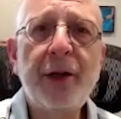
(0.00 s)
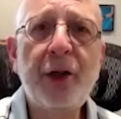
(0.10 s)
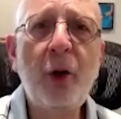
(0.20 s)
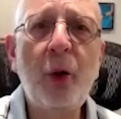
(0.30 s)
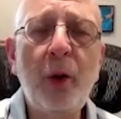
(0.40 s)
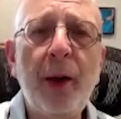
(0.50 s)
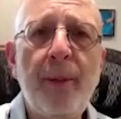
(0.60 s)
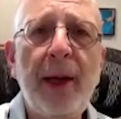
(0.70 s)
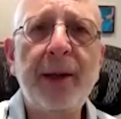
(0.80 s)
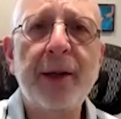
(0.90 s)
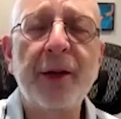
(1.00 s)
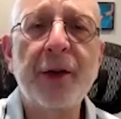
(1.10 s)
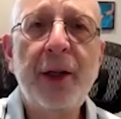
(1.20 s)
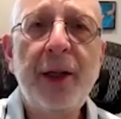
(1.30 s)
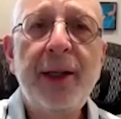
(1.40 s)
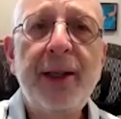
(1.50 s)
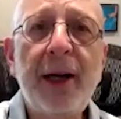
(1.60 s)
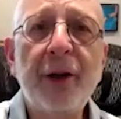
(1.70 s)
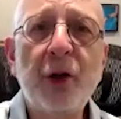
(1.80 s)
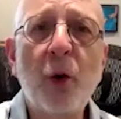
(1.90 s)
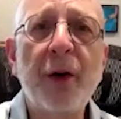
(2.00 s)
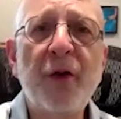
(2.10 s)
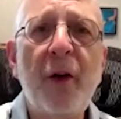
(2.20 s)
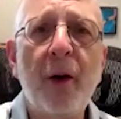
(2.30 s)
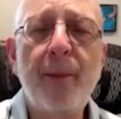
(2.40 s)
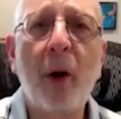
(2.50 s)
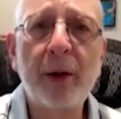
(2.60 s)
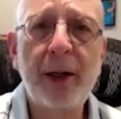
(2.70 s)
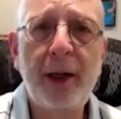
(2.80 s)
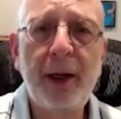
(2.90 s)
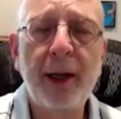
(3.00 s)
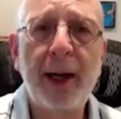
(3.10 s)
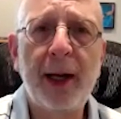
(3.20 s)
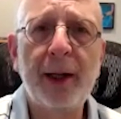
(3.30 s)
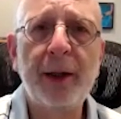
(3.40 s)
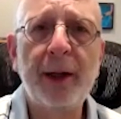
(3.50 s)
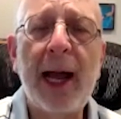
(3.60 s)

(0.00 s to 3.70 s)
Two, it makes this data storage very bulky and